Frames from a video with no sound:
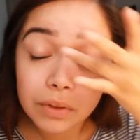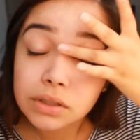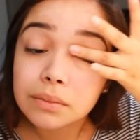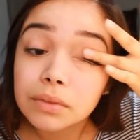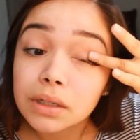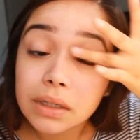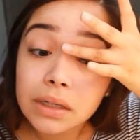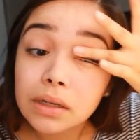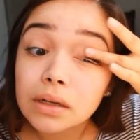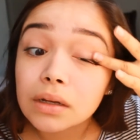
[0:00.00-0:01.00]
Put some
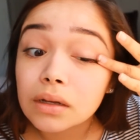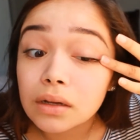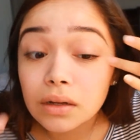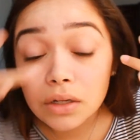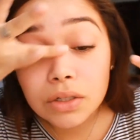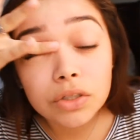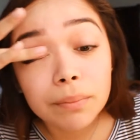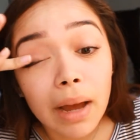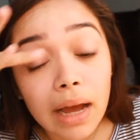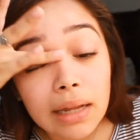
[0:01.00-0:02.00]
here, do
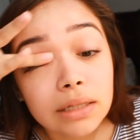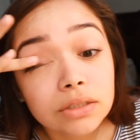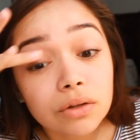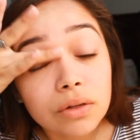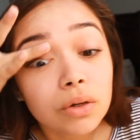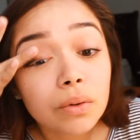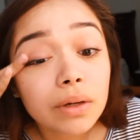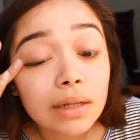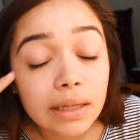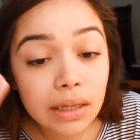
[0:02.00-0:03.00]
some eyelids that look
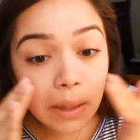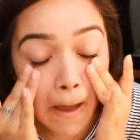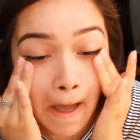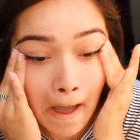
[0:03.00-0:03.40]
oily.